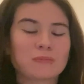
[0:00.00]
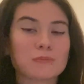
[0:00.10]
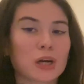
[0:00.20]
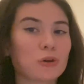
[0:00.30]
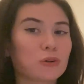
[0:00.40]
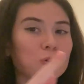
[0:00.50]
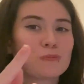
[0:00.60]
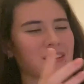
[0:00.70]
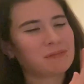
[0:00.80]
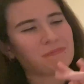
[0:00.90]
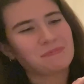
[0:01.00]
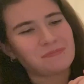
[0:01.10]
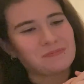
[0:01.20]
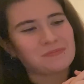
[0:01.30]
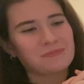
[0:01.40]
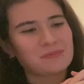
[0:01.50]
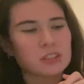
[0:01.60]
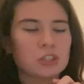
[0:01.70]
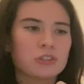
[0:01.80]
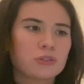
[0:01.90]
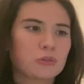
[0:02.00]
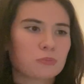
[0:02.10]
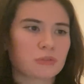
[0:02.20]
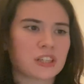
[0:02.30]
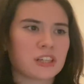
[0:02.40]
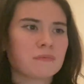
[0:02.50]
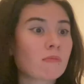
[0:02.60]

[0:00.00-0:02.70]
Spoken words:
My girl. She's so pretty.